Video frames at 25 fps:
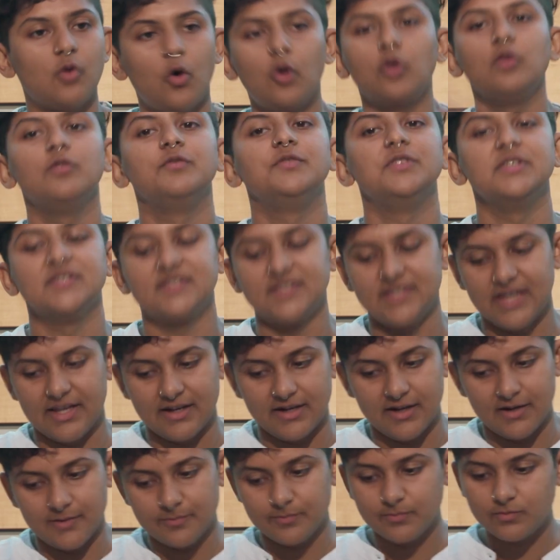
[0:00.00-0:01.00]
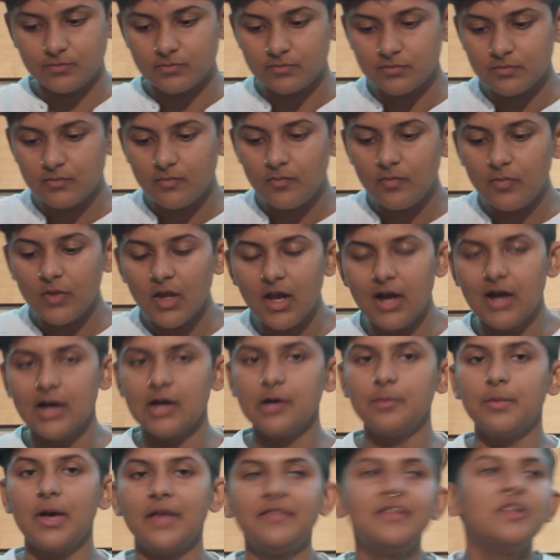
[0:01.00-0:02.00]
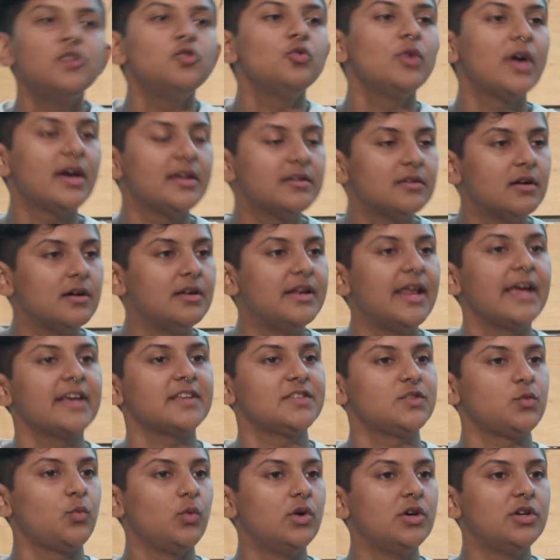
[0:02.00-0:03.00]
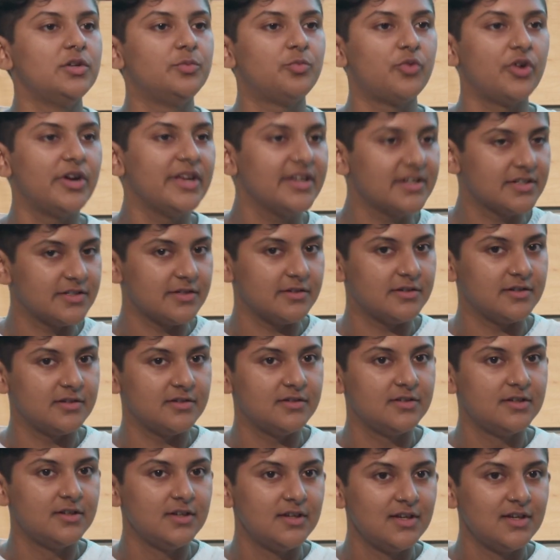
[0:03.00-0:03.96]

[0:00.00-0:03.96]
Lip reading: all of this data. And then you get a next word predictor